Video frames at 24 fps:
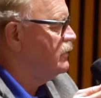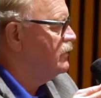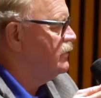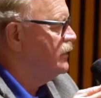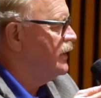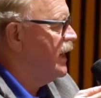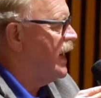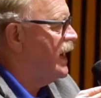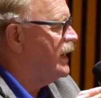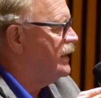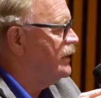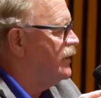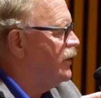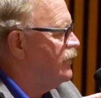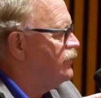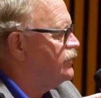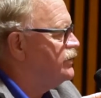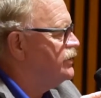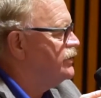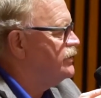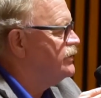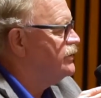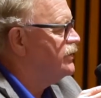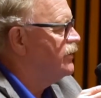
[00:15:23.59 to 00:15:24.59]

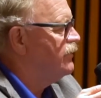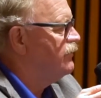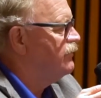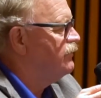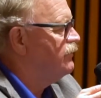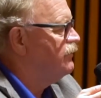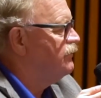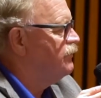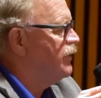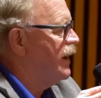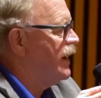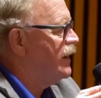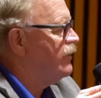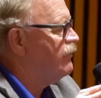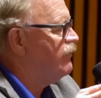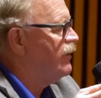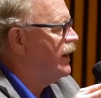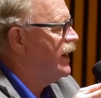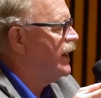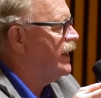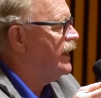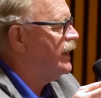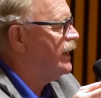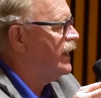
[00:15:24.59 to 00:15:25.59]
diagnosis of
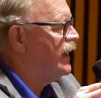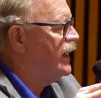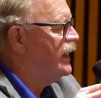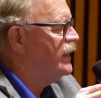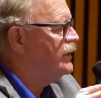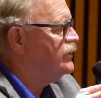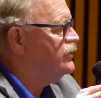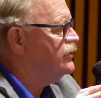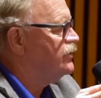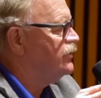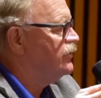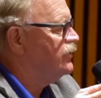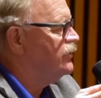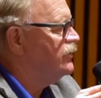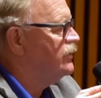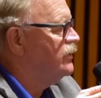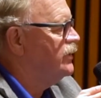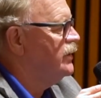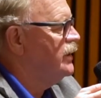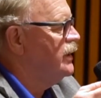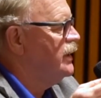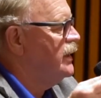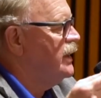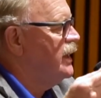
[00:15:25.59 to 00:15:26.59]
pancreatic cancer,
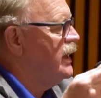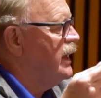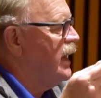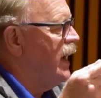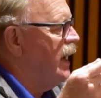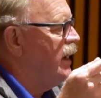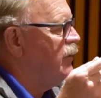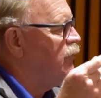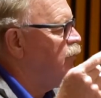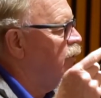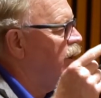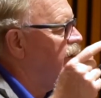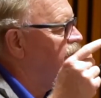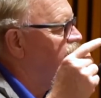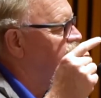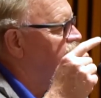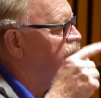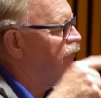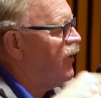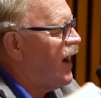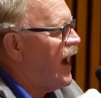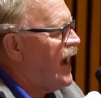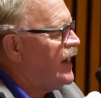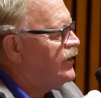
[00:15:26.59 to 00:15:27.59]
and what
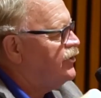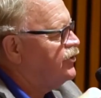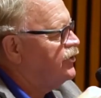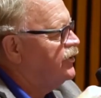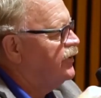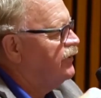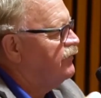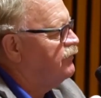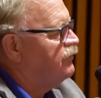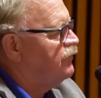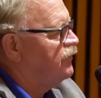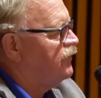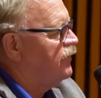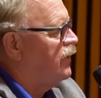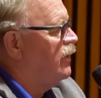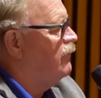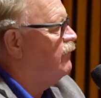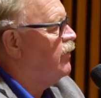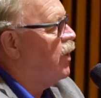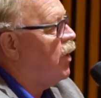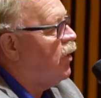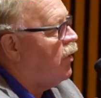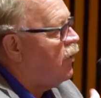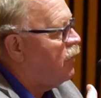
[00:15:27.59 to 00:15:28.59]
fraction of
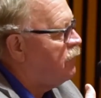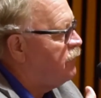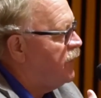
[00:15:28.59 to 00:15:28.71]
all